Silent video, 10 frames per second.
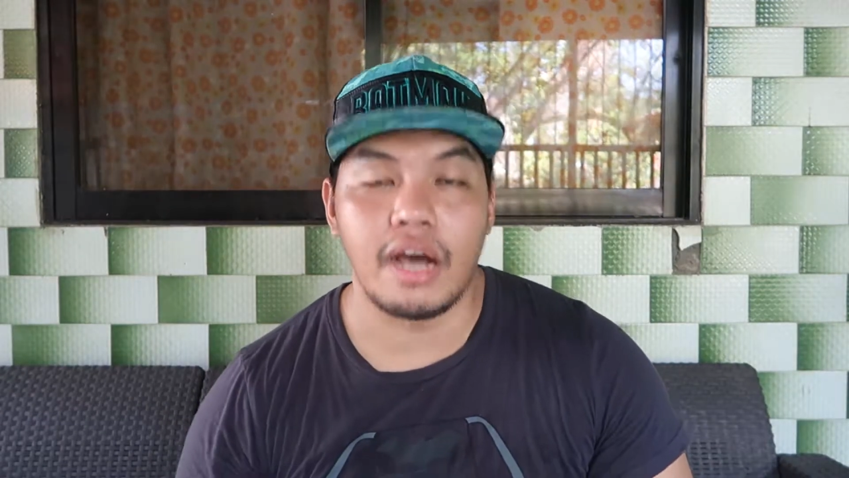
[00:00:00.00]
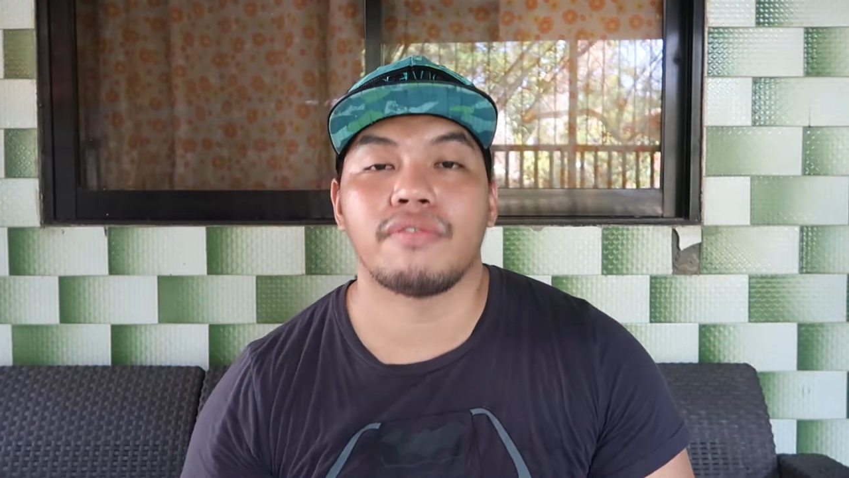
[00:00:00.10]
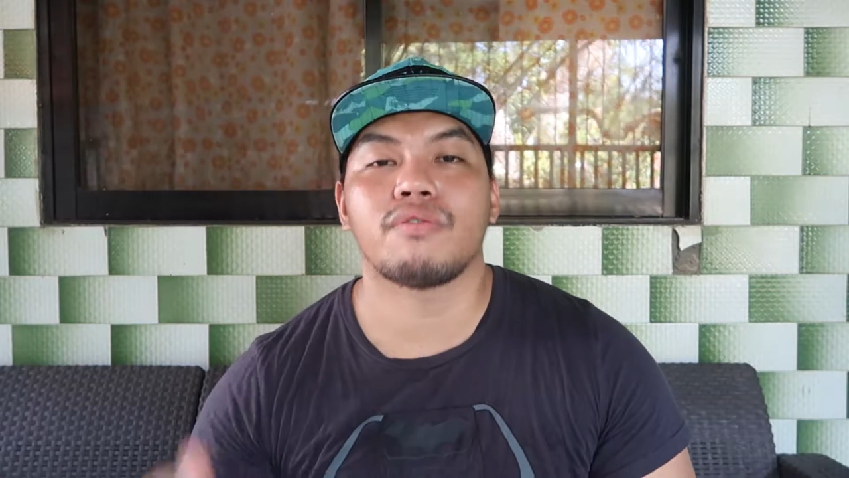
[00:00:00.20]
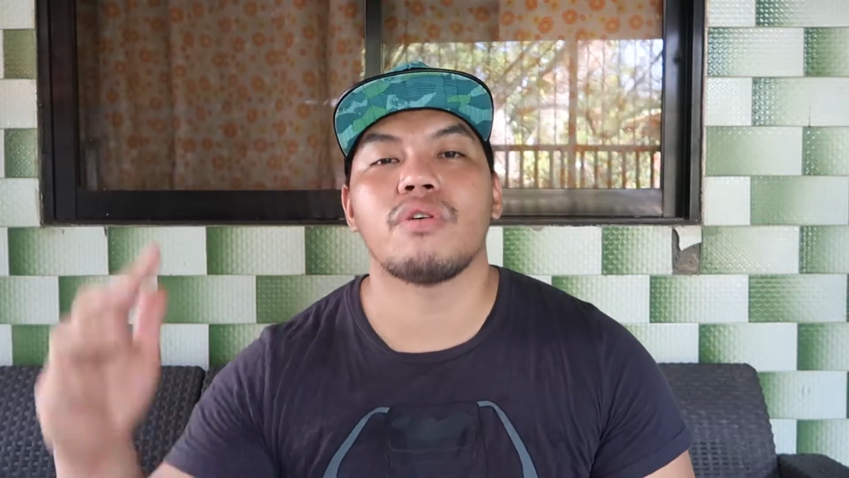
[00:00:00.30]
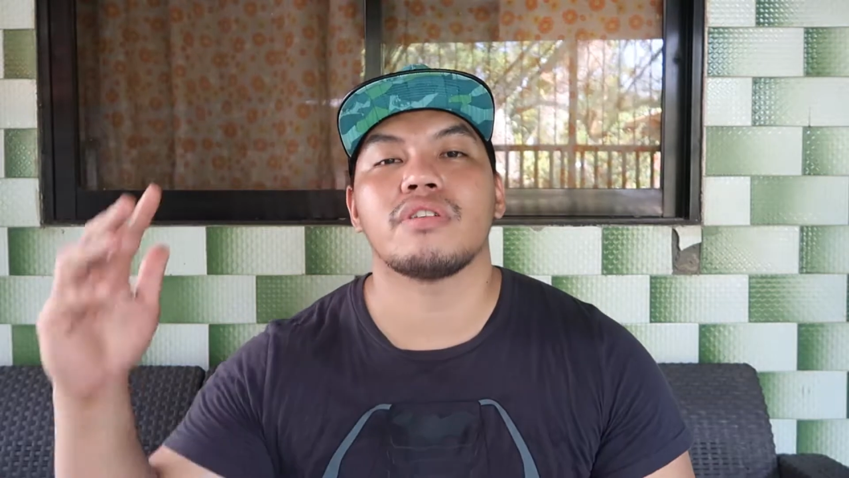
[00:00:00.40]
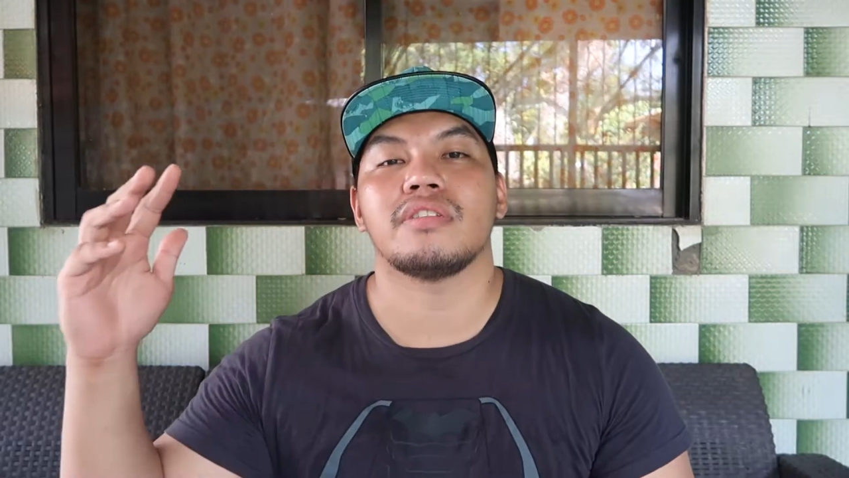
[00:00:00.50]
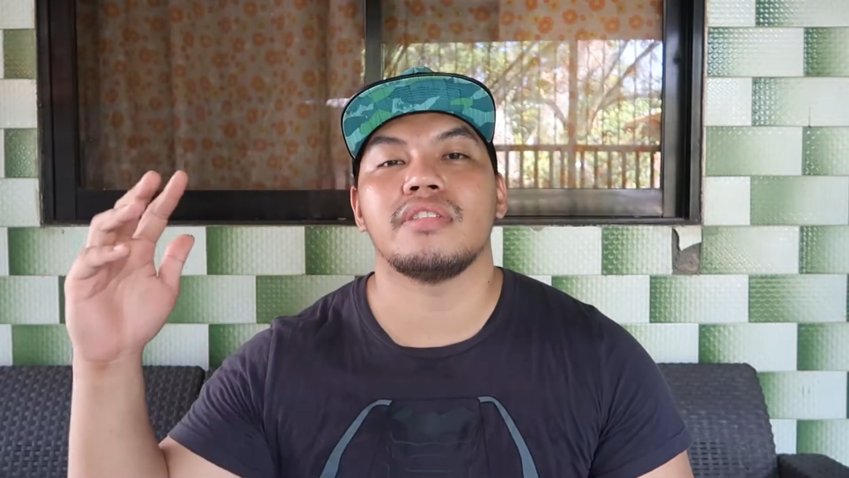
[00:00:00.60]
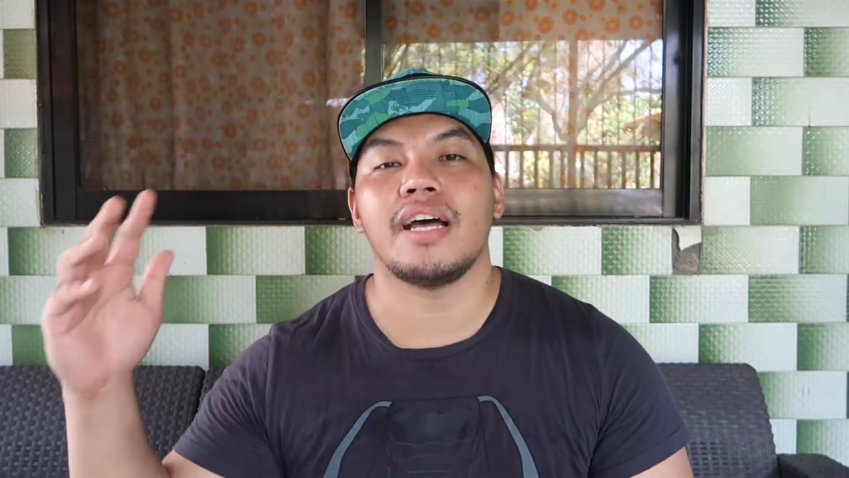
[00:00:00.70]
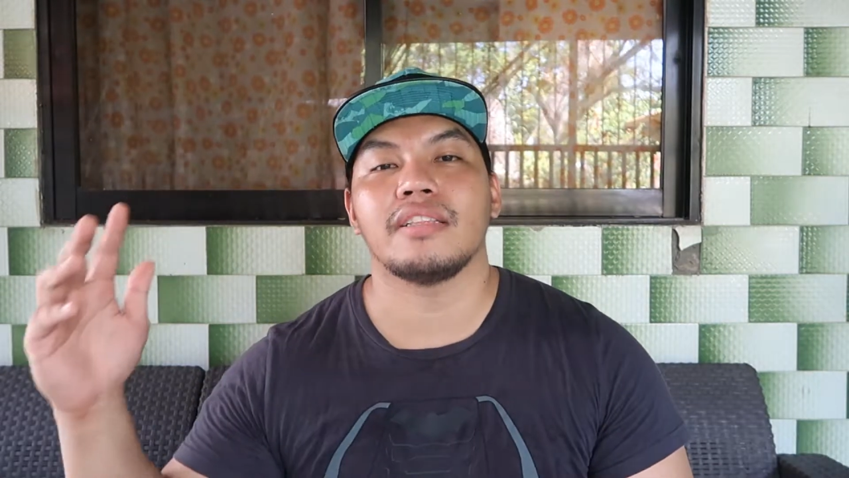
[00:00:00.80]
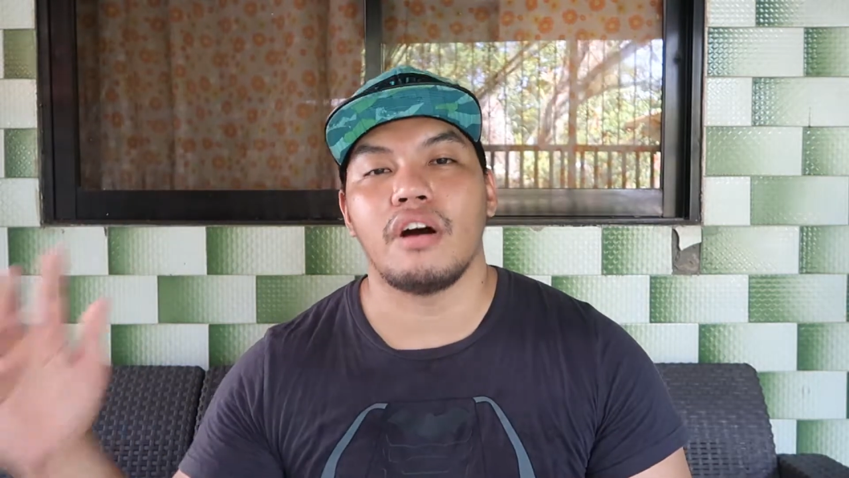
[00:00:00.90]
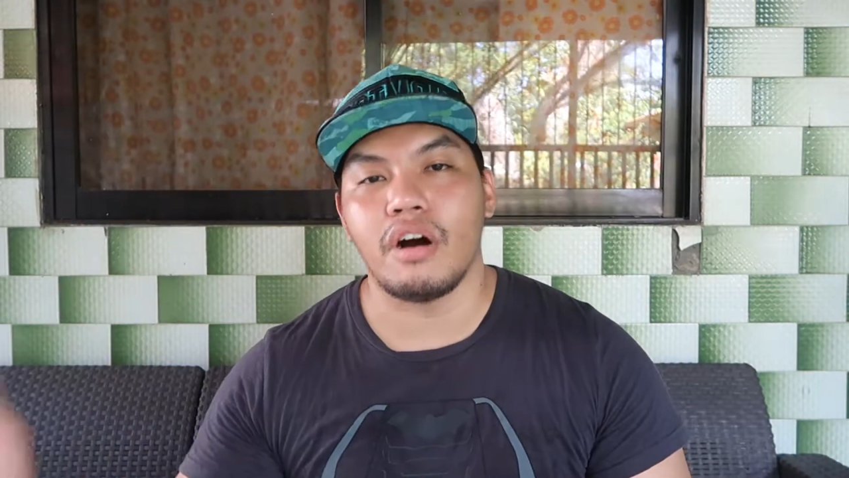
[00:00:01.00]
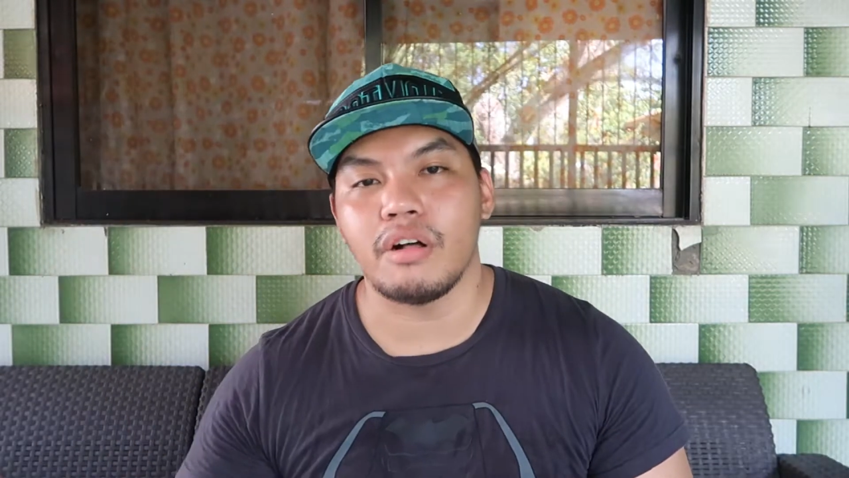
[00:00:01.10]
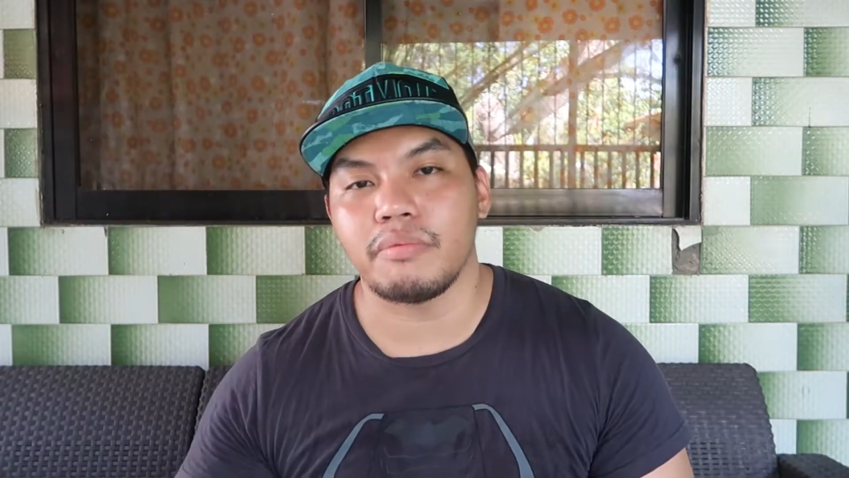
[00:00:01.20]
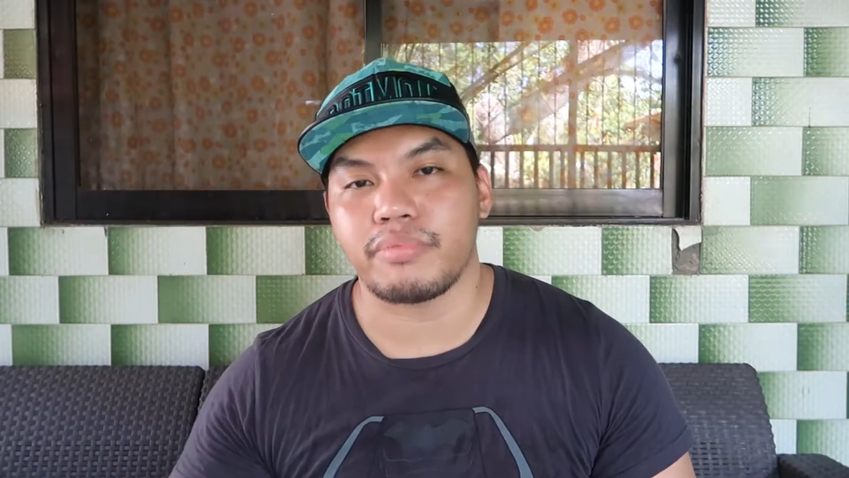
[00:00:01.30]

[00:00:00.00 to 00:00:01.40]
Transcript: Now, of course, not all